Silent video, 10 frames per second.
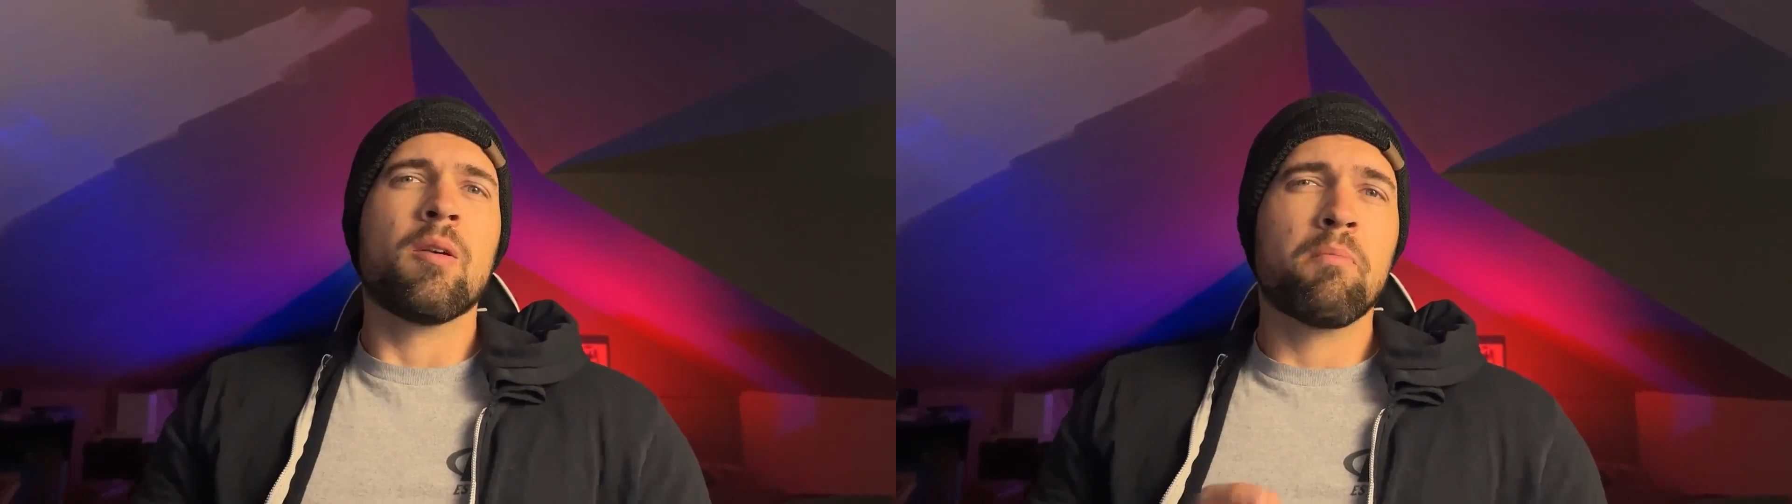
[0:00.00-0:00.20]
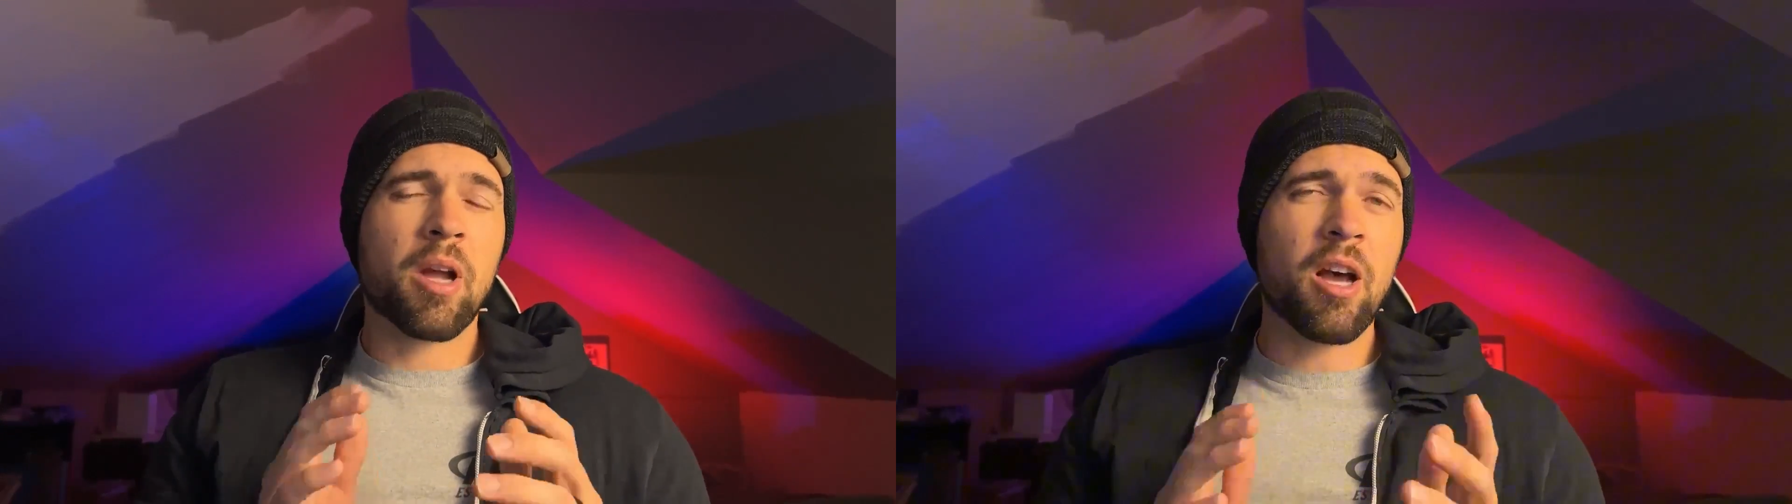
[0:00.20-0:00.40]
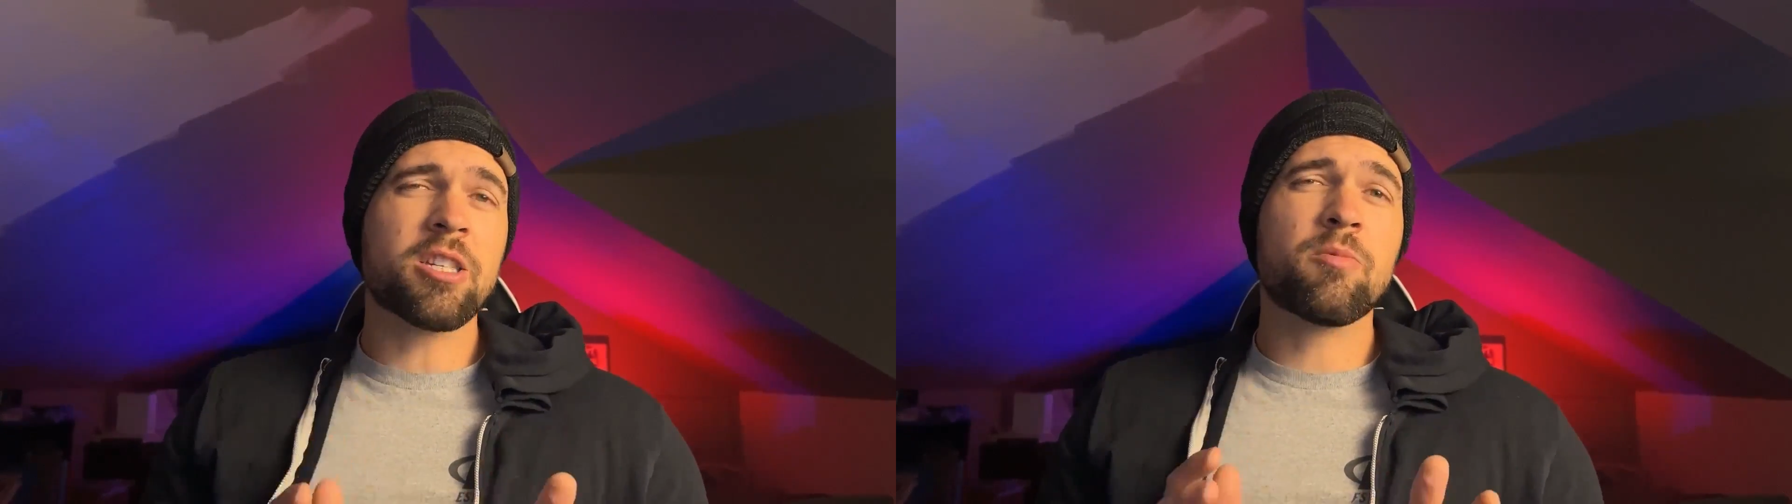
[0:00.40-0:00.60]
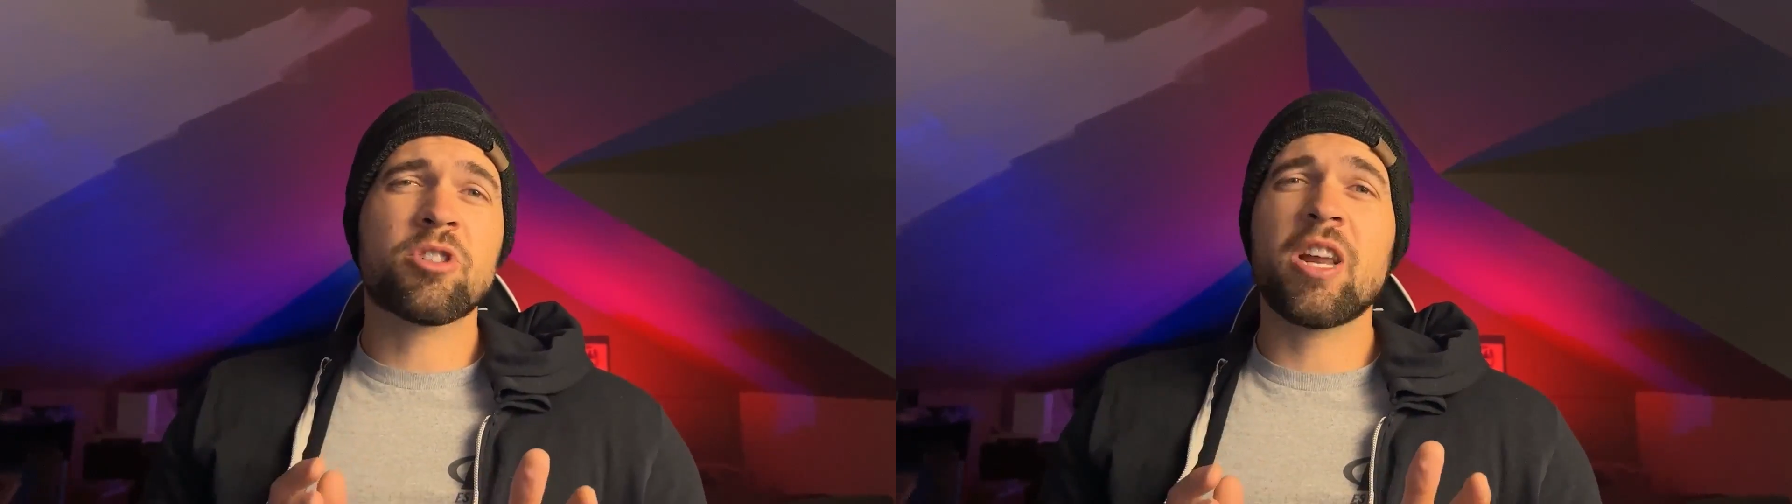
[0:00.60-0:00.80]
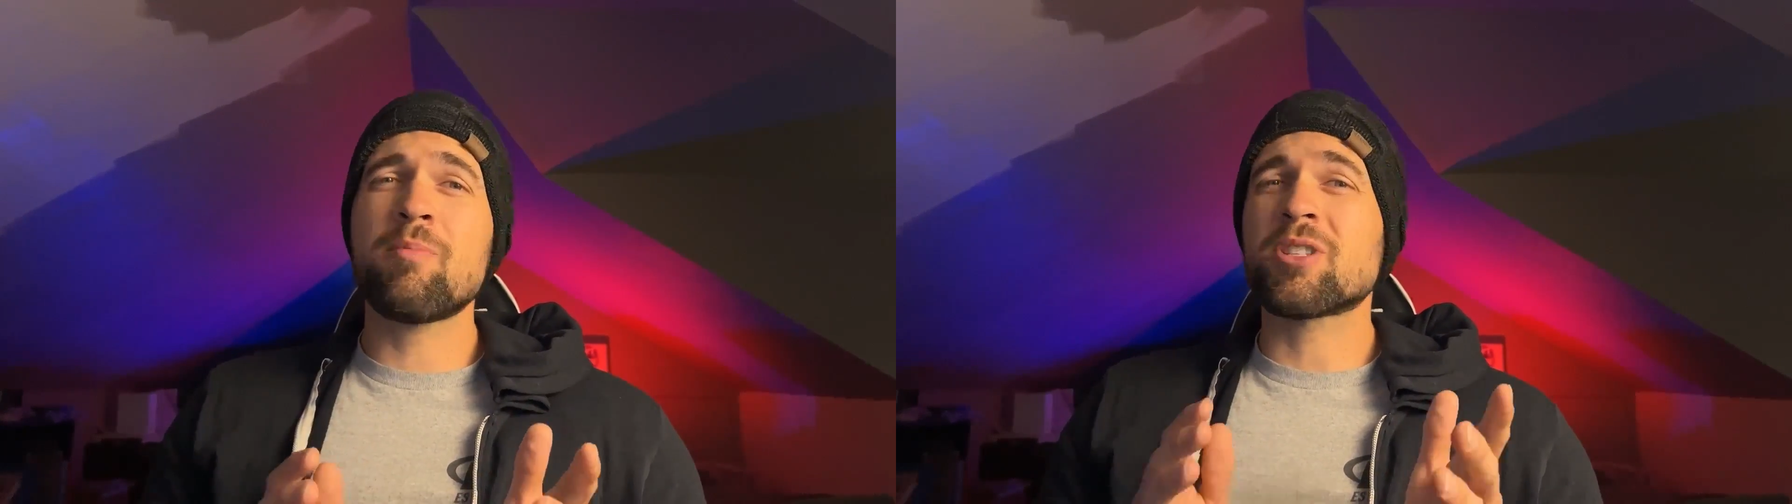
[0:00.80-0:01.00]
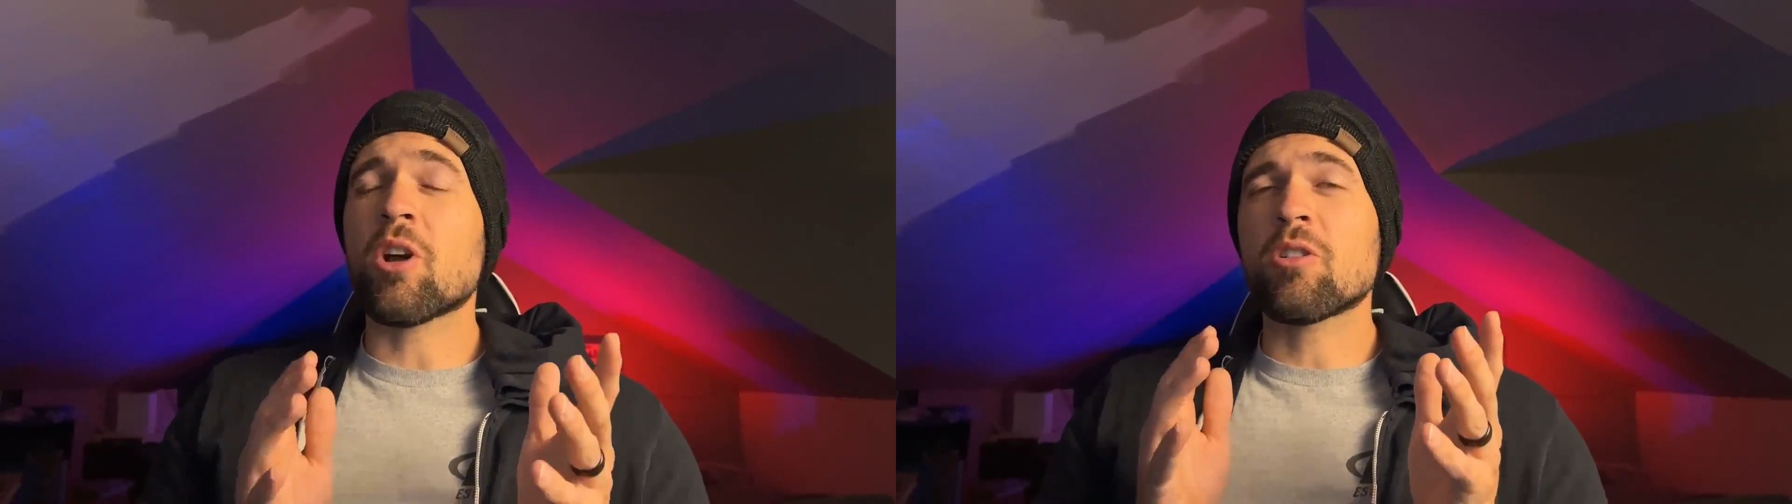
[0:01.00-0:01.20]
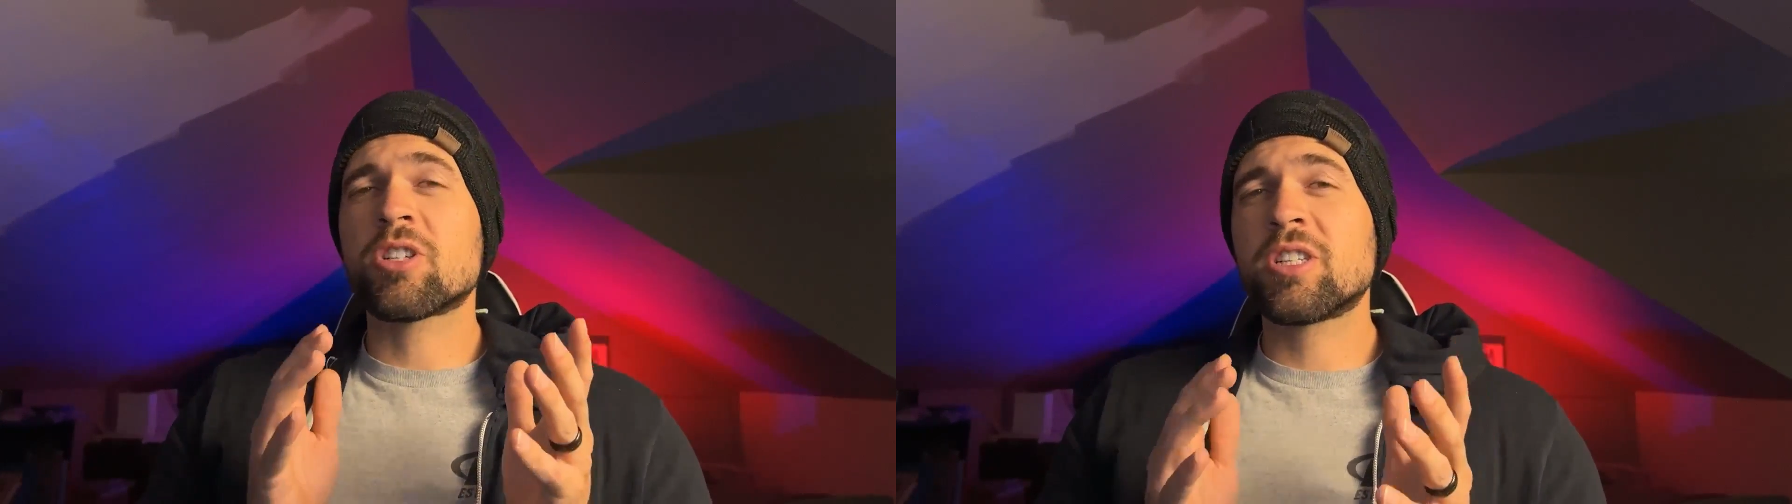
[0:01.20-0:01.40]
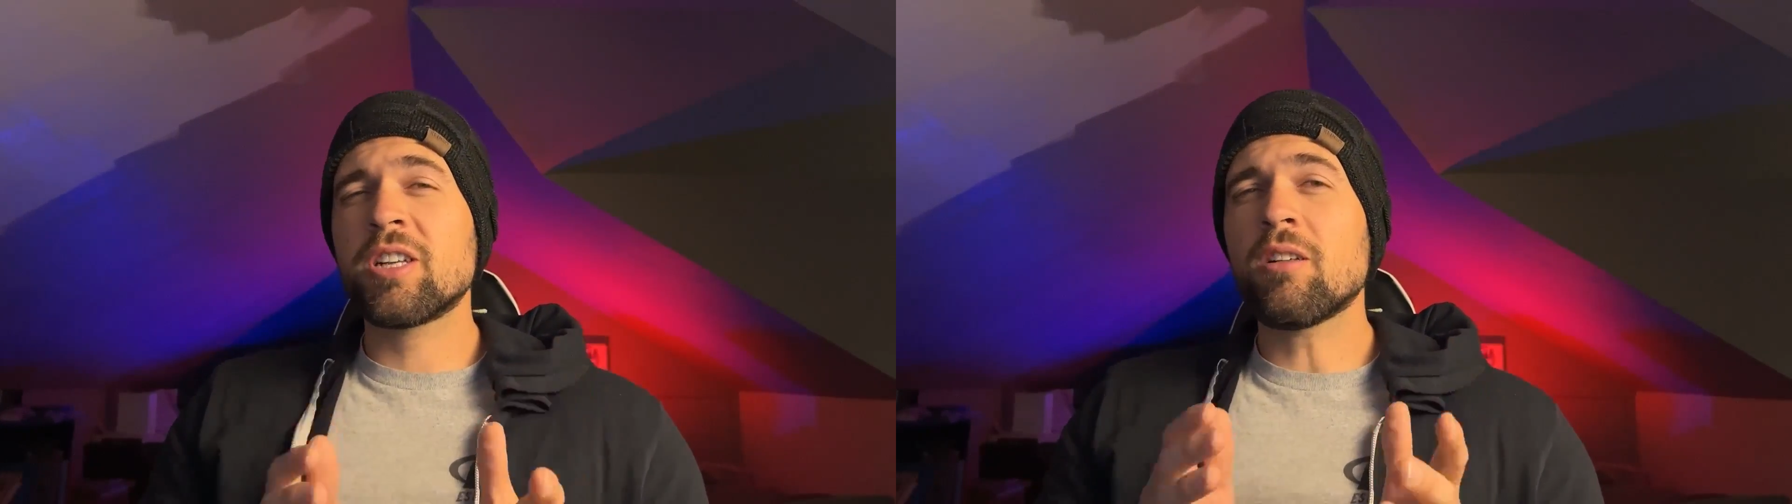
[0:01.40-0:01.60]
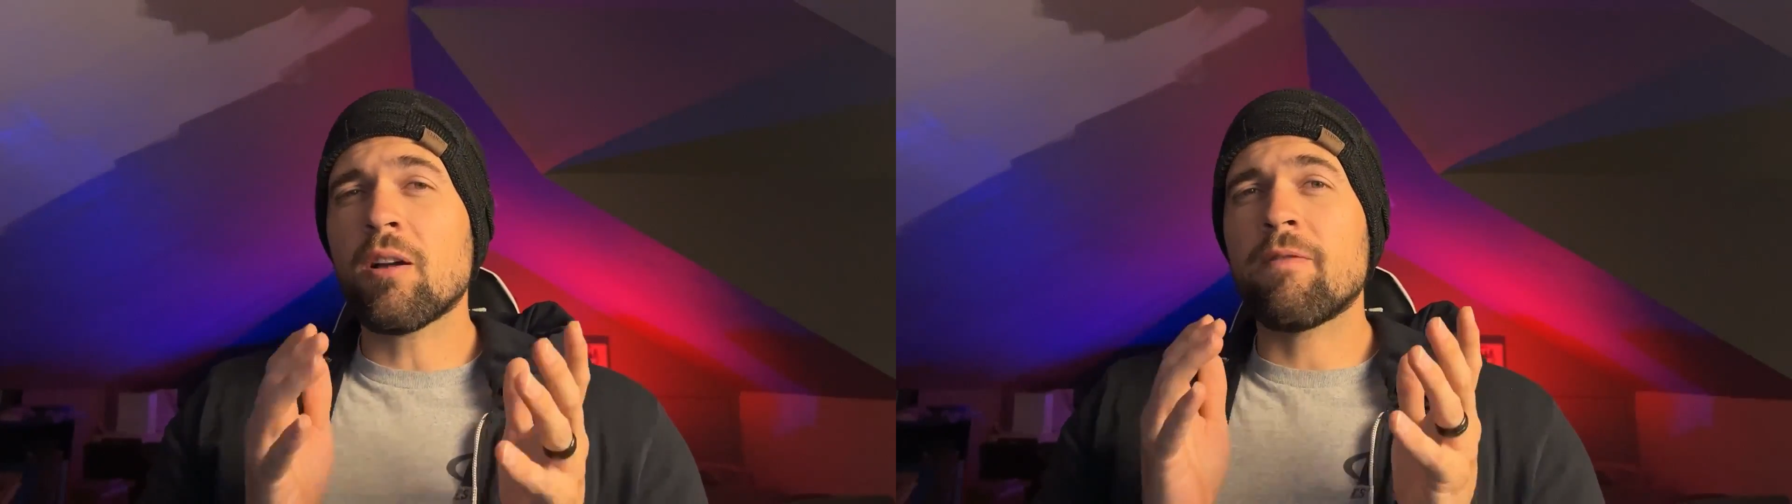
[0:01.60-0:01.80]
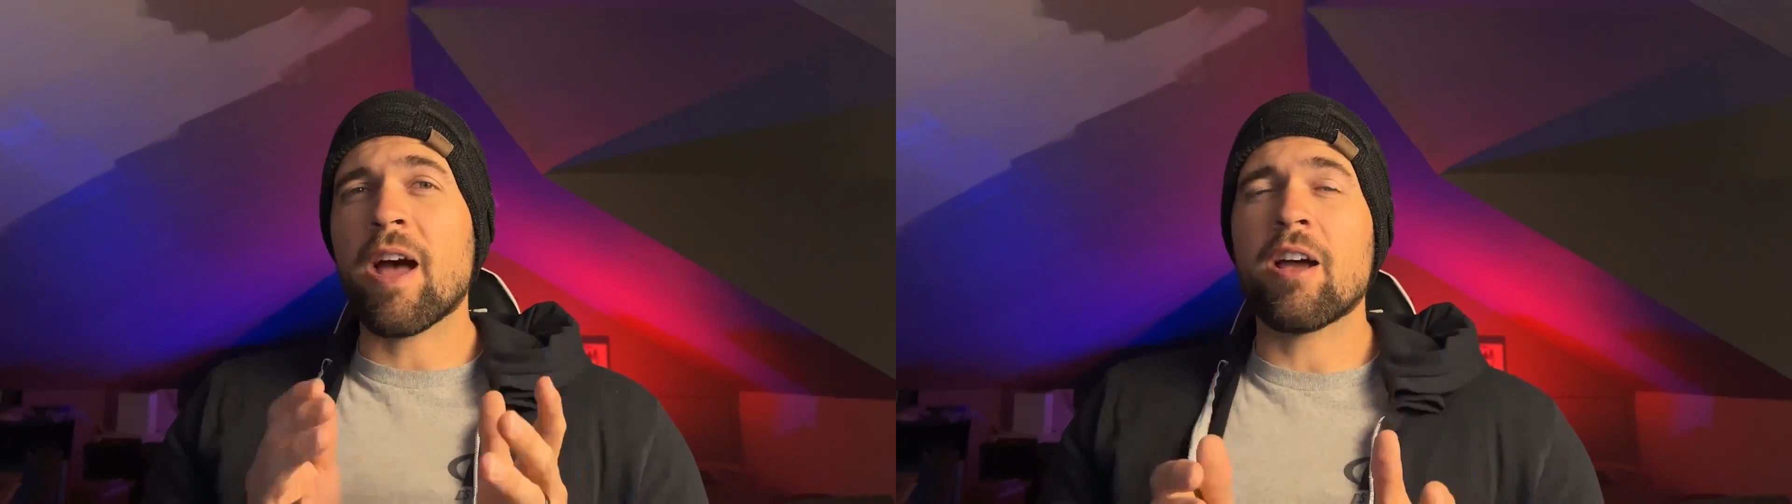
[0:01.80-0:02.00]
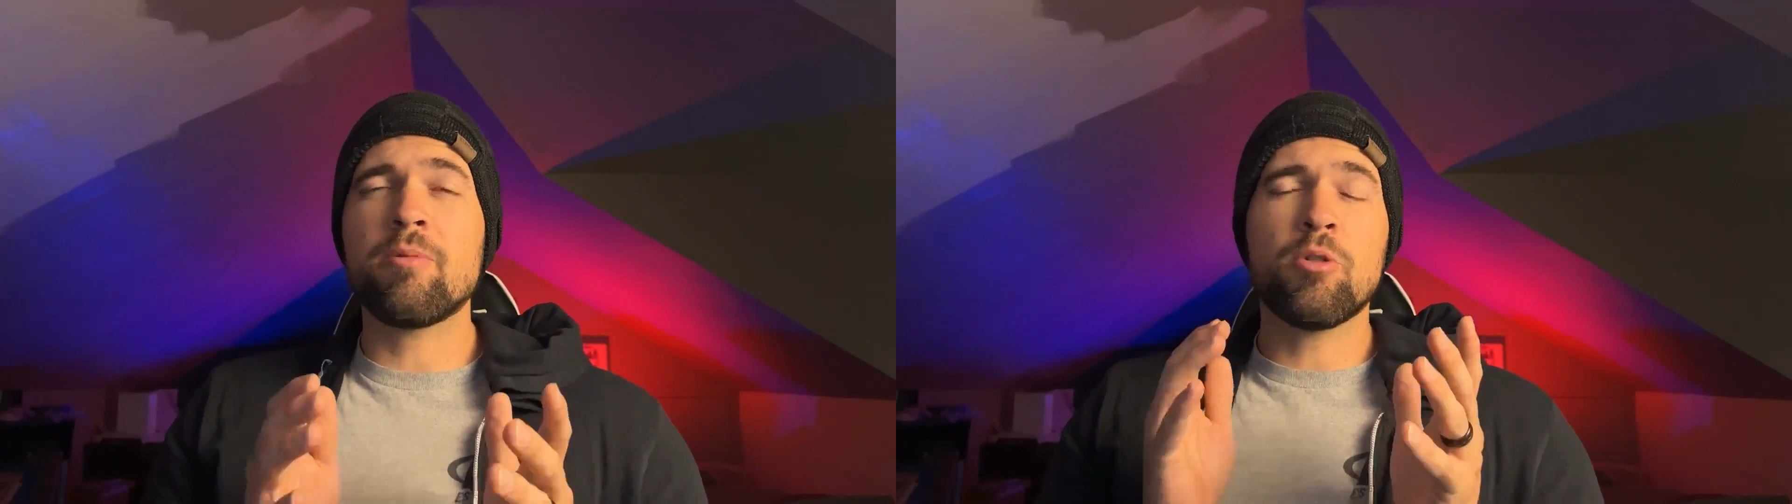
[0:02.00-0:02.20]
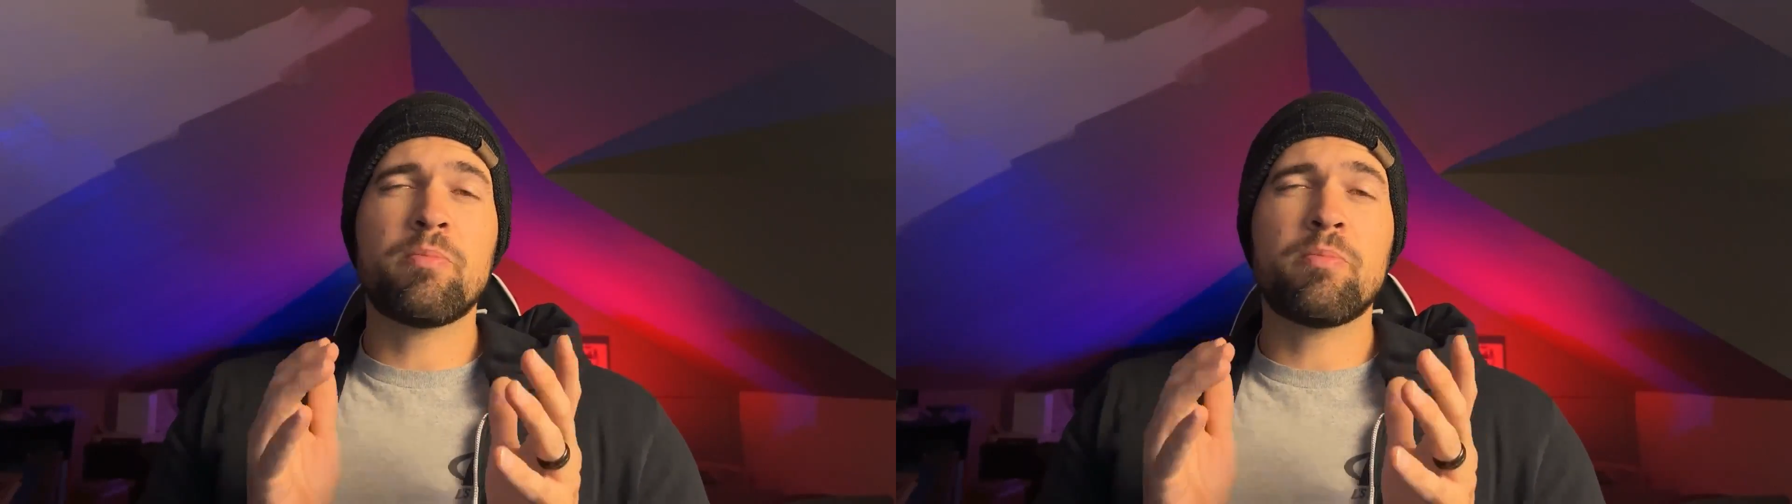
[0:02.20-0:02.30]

But customer statements are still a valuable